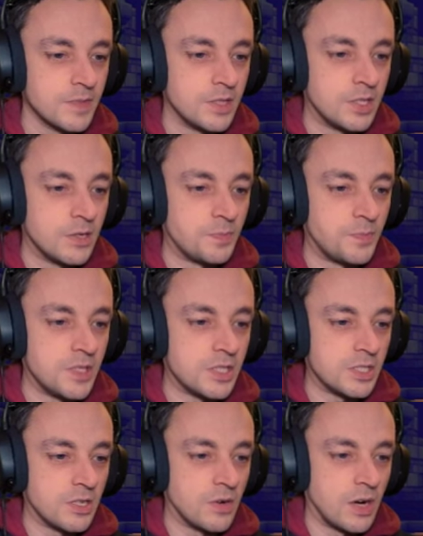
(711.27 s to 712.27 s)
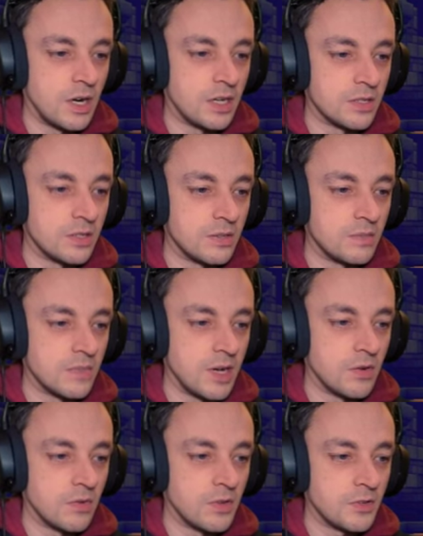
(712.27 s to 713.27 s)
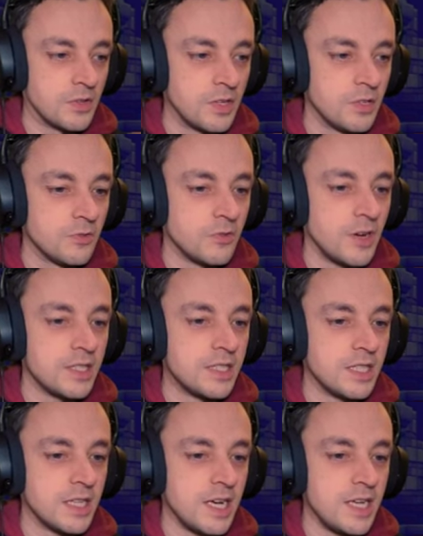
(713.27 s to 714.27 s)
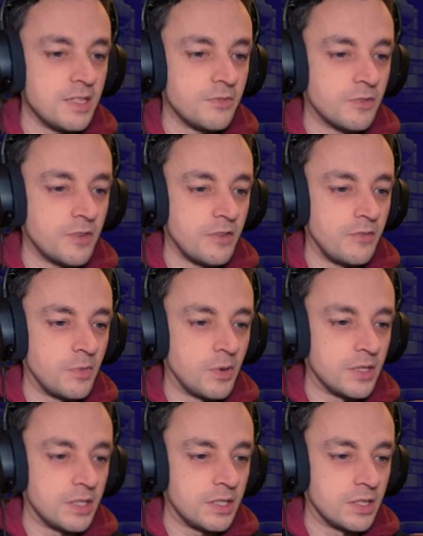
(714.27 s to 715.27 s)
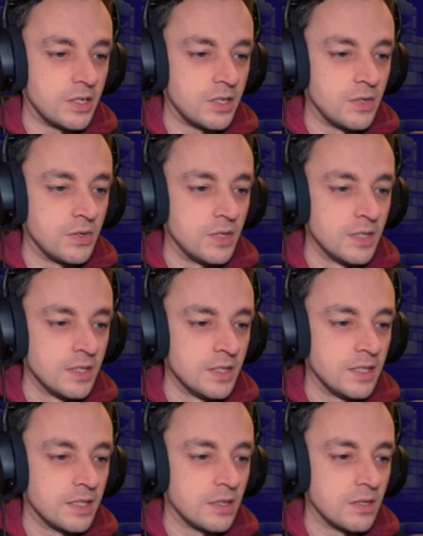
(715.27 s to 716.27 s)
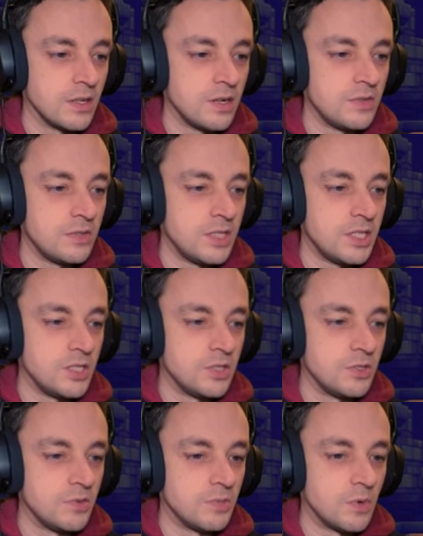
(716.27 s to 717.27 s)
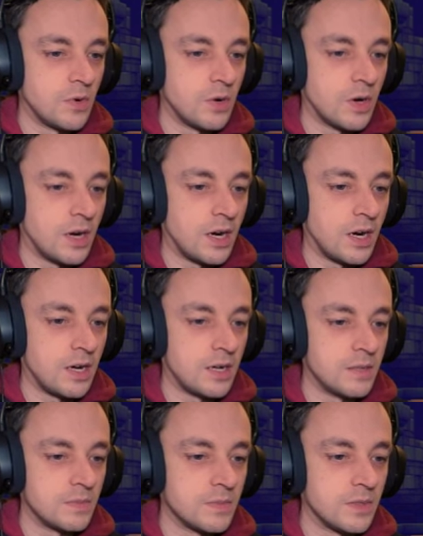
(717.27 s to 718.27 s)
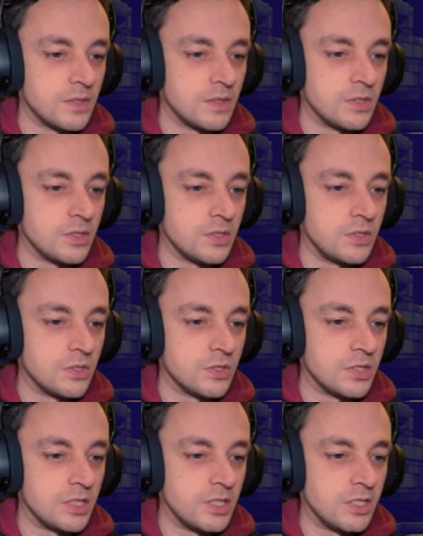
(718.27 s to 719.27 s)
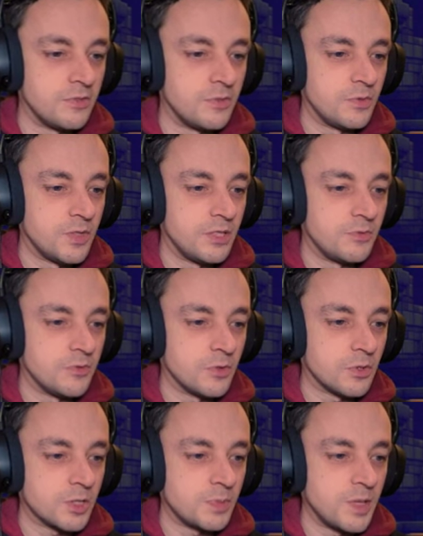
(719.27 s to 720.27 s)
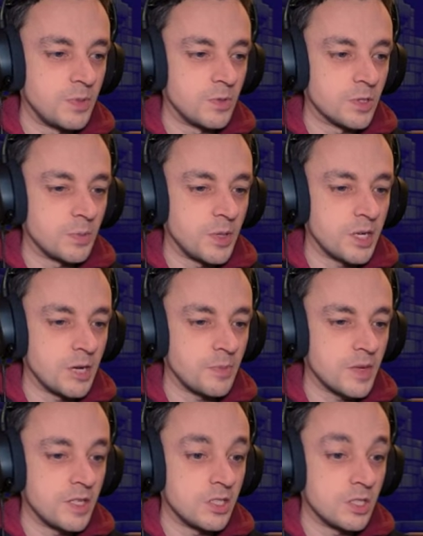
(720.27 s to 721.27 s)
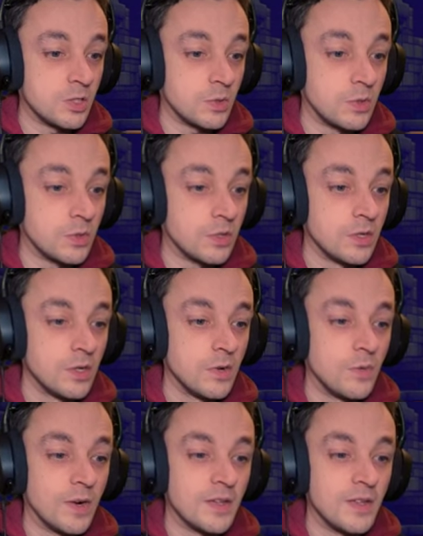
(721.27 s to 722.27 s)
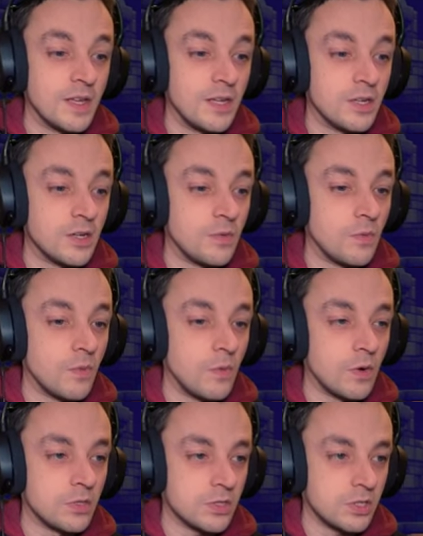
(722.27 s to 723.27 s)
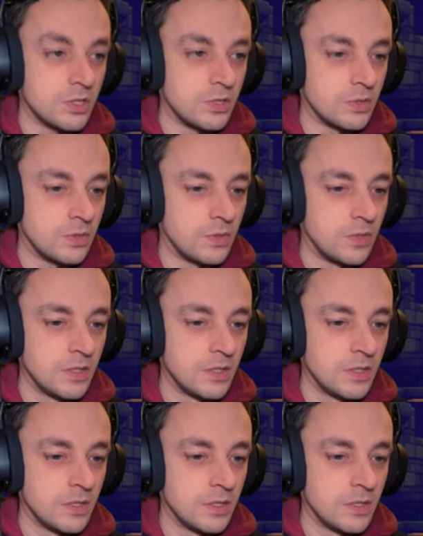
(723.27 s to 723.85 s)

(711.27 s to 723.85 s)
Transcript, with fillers: Don't be so hard on him, Malroth. Fighting ain't for everybody, you know. It'll only do more harm than good if we force people to pick up a sword when they don't want to.